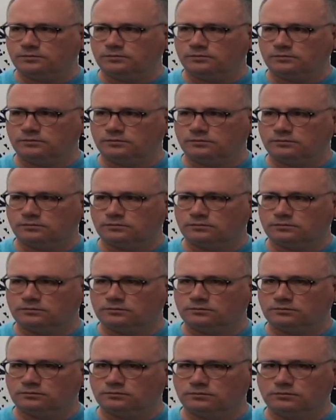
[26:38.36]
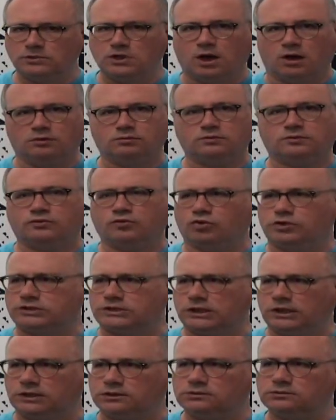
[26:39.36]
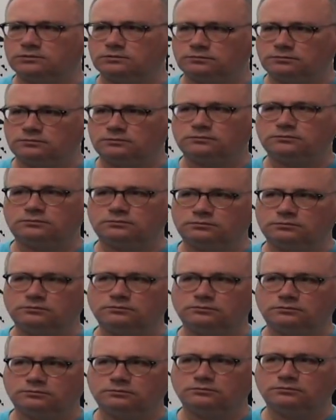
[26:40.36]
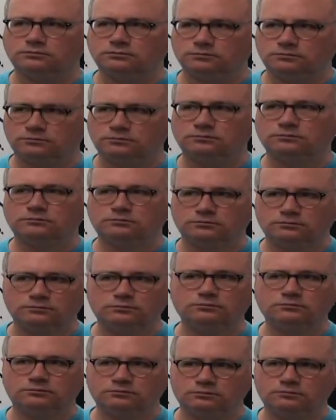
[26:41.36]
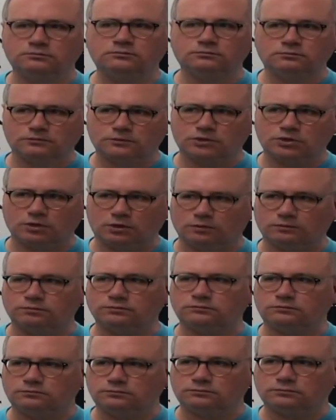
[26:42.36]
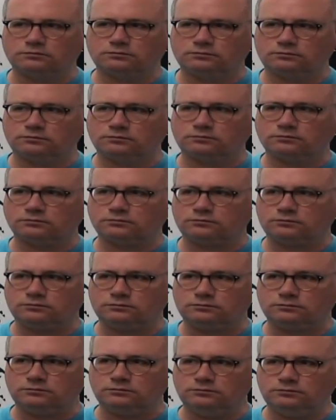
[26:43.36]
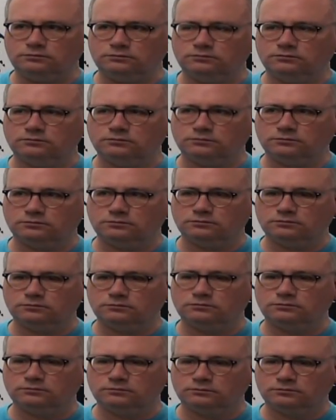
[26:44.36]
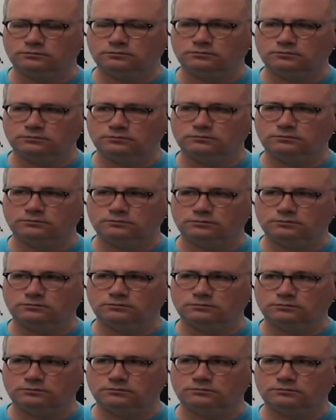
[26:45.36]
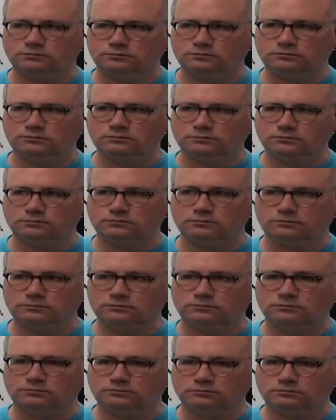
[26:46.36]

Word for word: here. I mean, you know, that's an important reason for a different time. Sure. But I'm just saying, you know, why just drum up, you know, continue the